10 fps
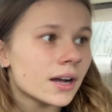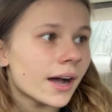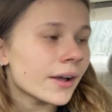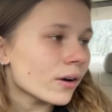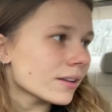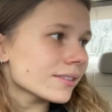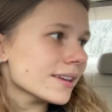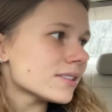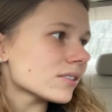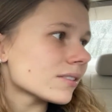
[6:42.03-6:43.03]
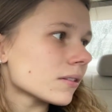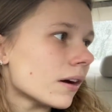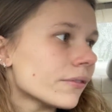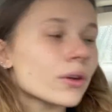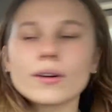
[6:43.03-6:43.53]
I honestly just
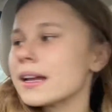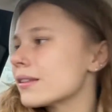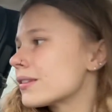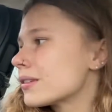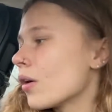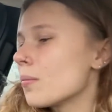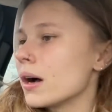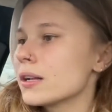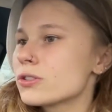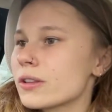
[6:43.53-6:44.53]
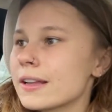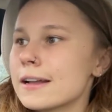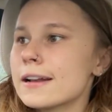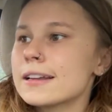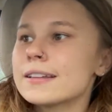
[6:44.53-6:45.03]
love the rain so much. Like
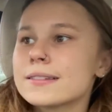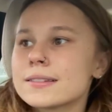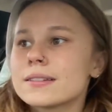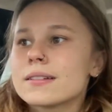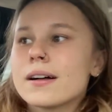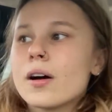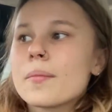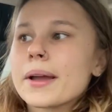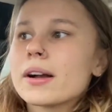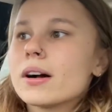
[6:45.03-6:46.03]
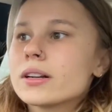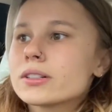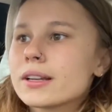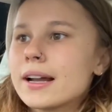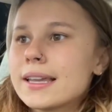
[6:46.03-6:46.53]
it is, oh my gosh,
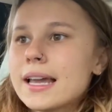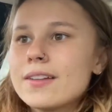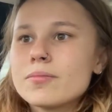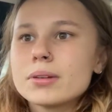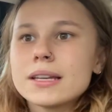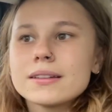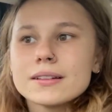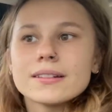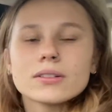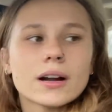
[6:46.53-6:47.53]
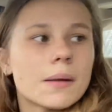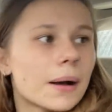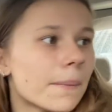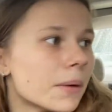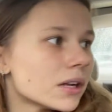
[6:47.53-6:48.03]
like I can't even begin to describe
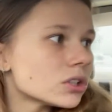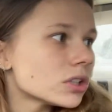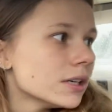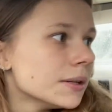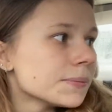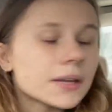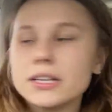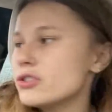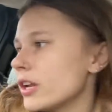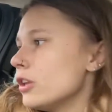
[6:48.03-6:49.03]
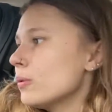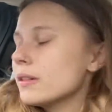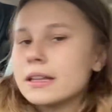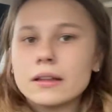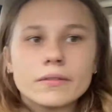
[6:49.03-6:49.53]
how much I
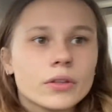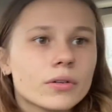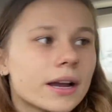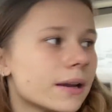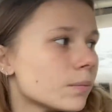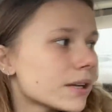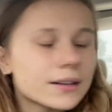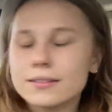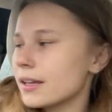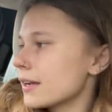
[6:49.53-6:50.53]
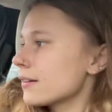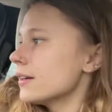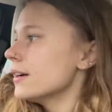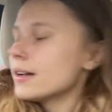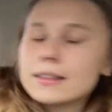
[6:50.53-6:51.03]
genuinely love the rain because like
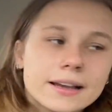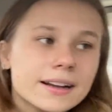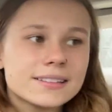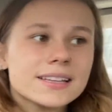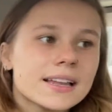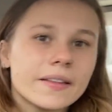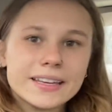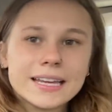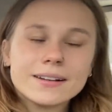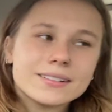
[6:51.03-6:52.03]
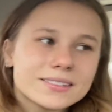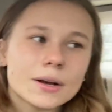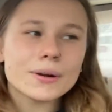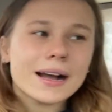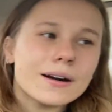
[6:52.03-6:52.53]
I said, like here in
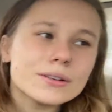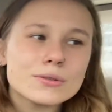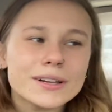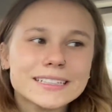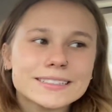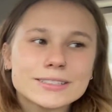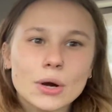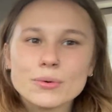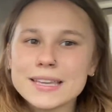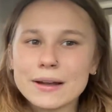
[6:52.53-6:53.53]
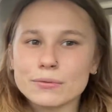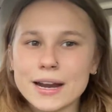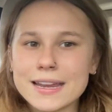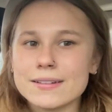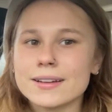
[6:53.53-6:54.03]
SoCal, you like don't get
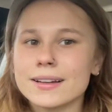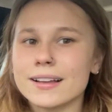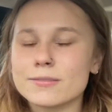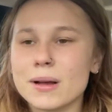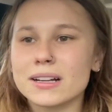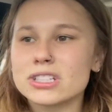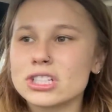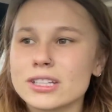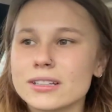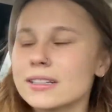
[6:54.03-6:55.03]
rain as much.